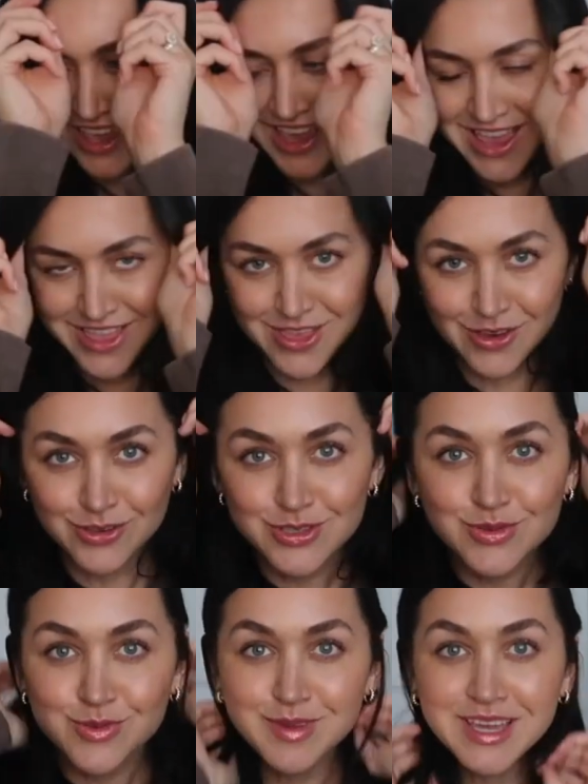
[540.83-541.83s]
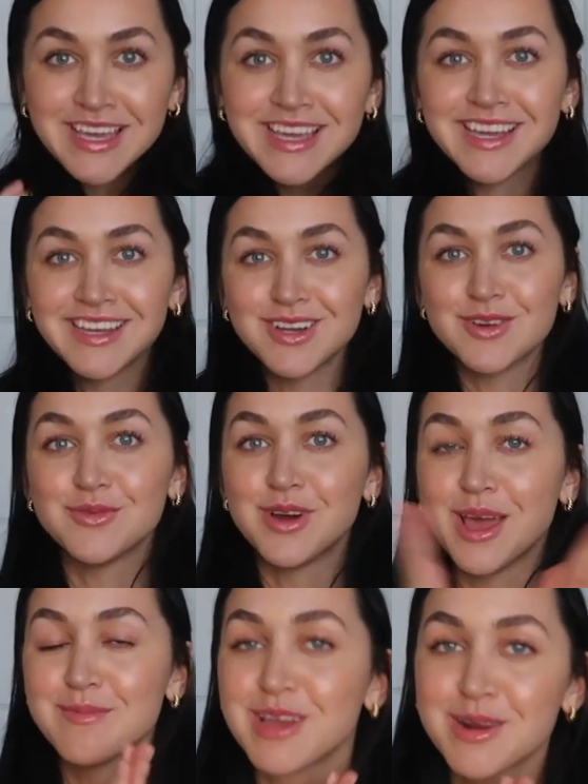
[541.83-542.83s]
And those will be what
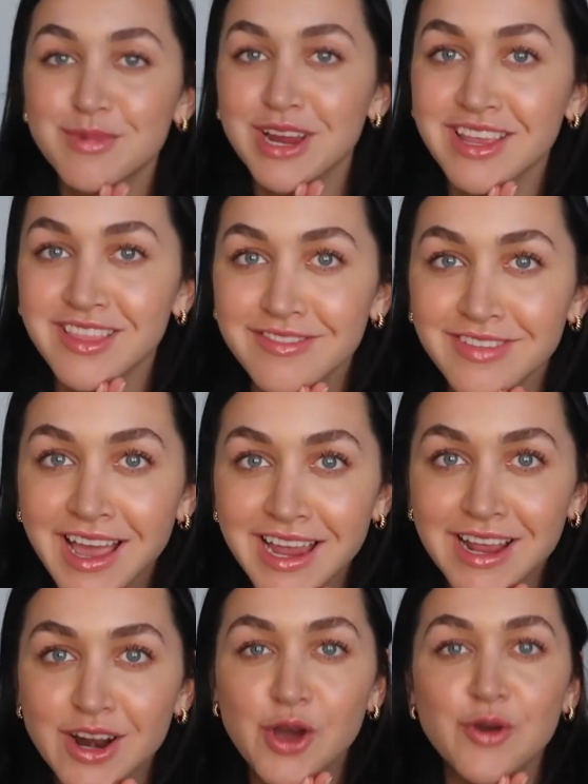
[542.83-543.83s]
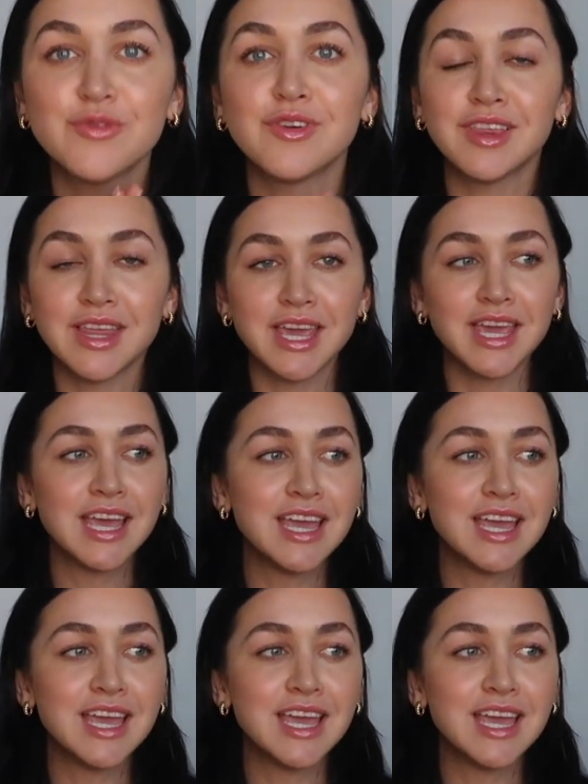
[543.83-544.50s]
I'm gonna bring in the flight. And hopefully